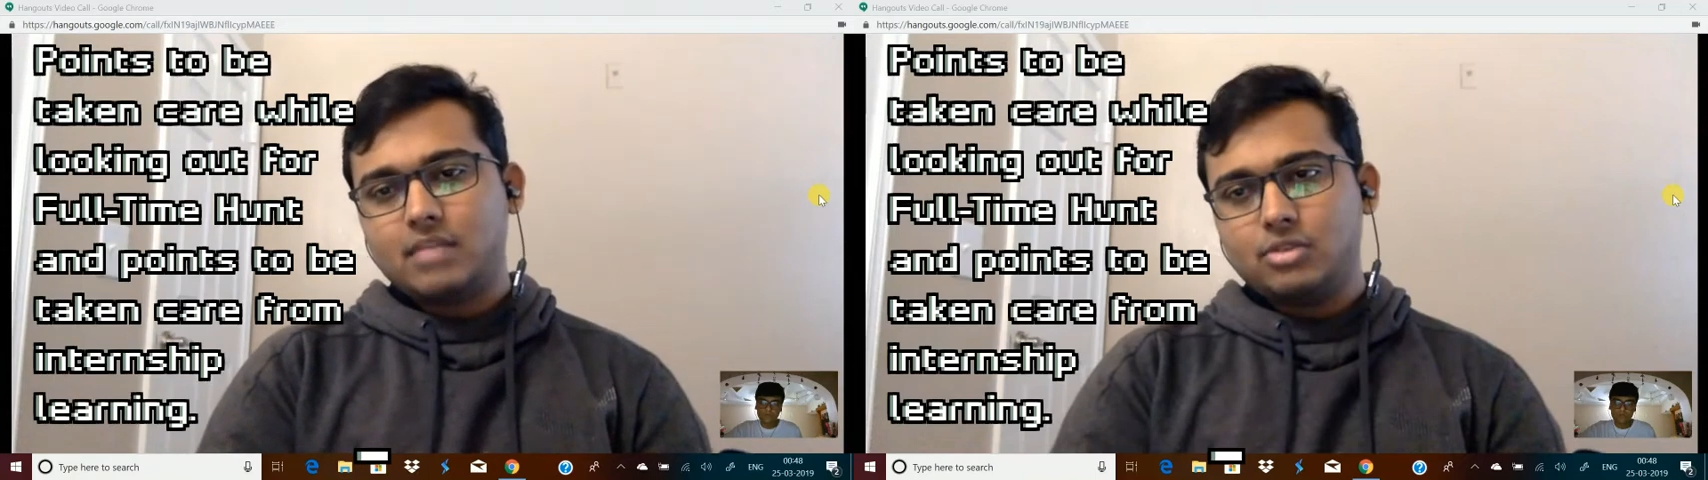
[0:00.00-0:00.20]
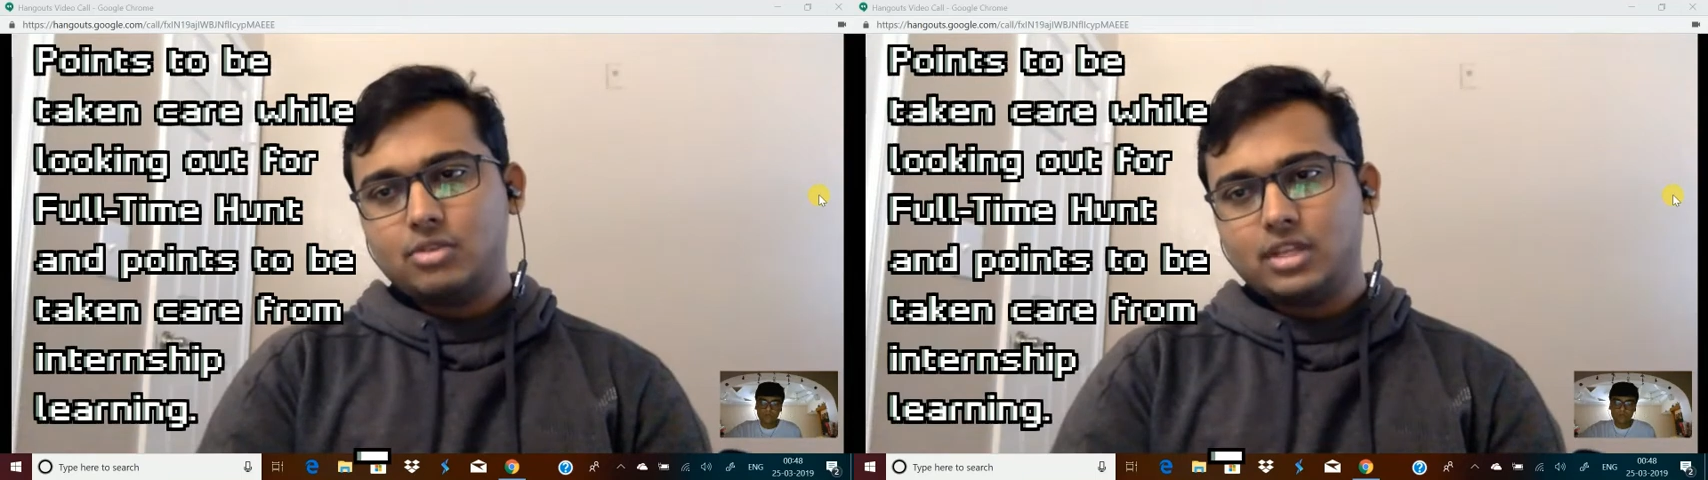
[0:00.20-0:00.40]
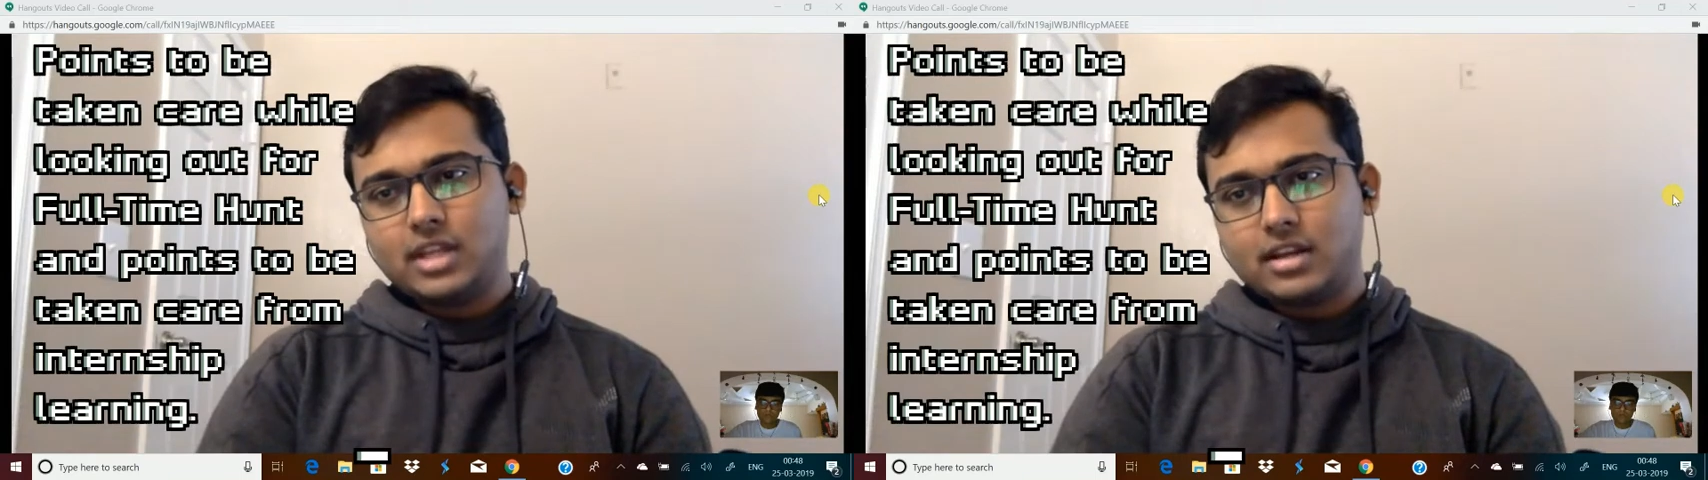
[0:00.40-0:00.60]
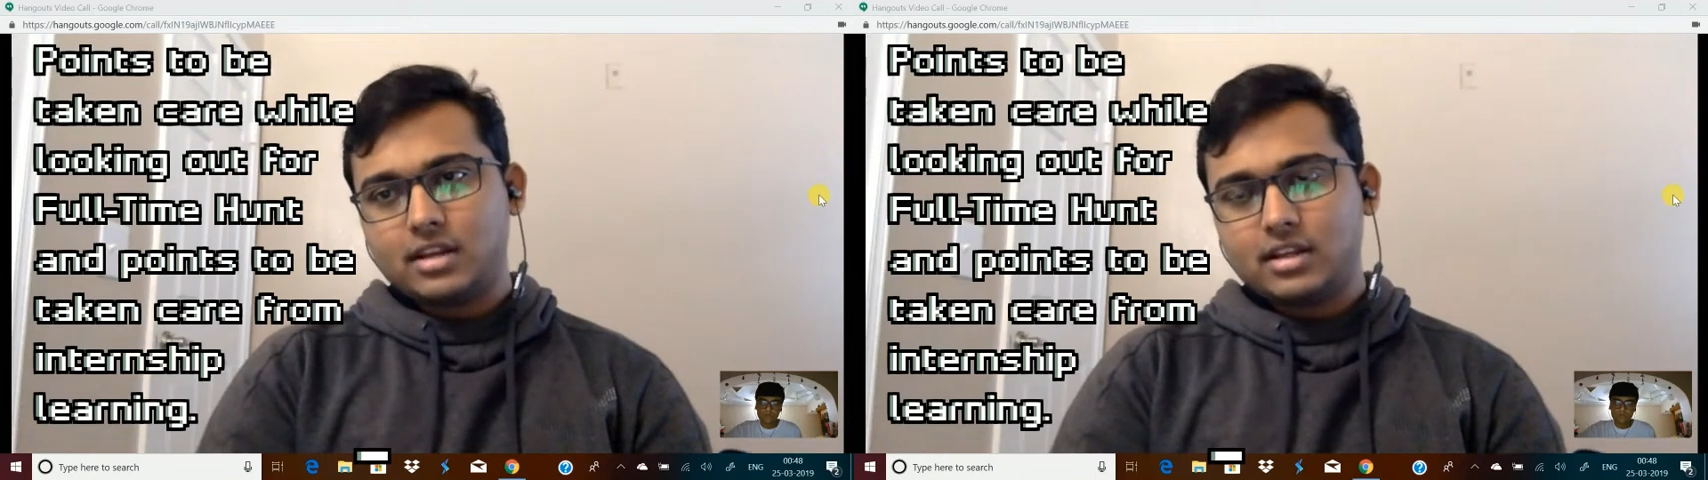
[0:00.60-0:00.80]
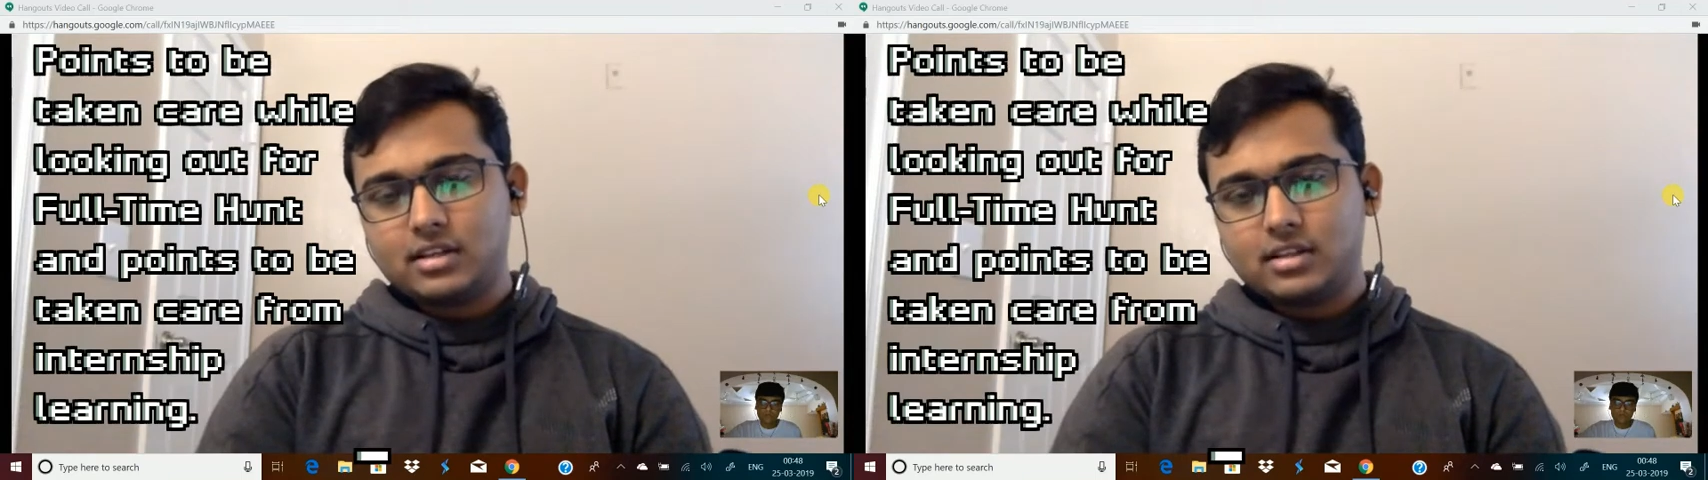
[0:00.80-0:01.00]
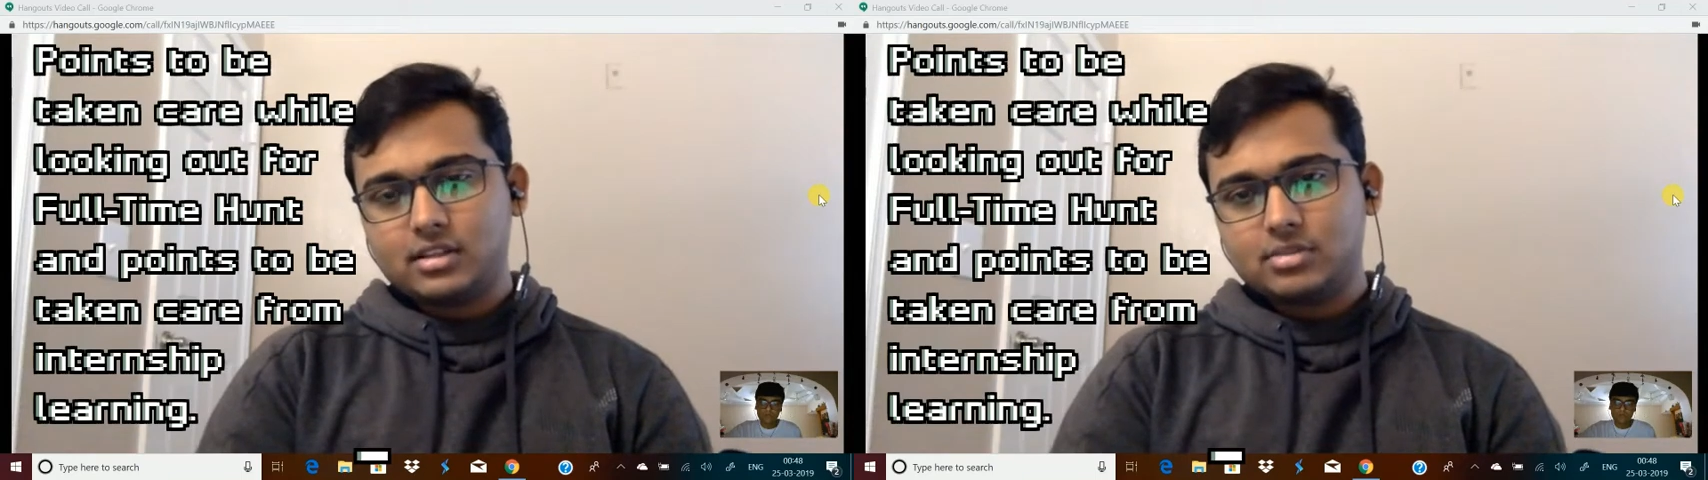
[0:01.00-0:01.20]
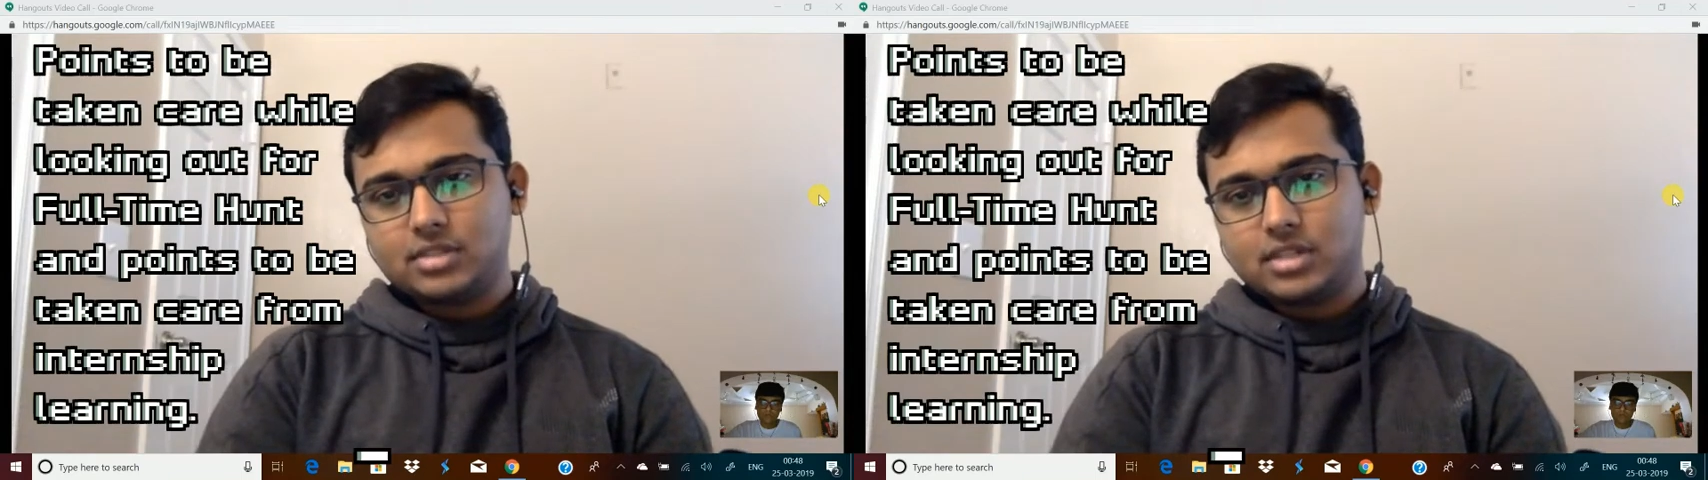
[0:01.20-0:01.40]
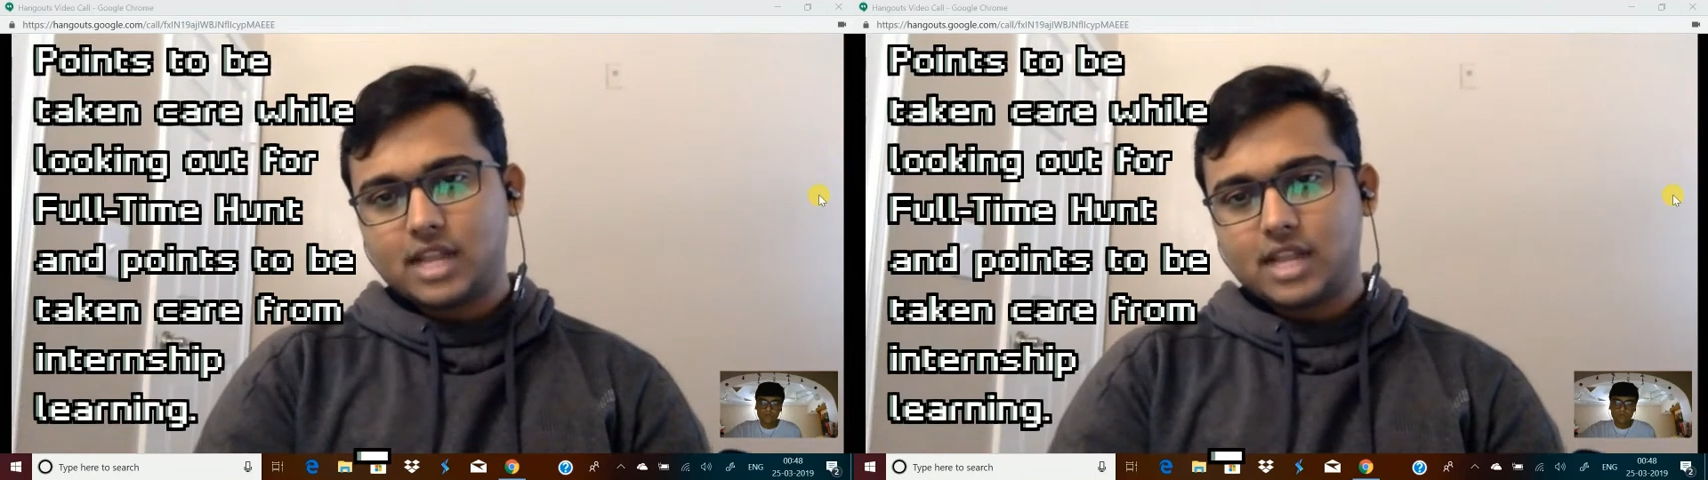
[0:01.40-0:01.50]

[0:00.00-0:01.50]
during that internship search,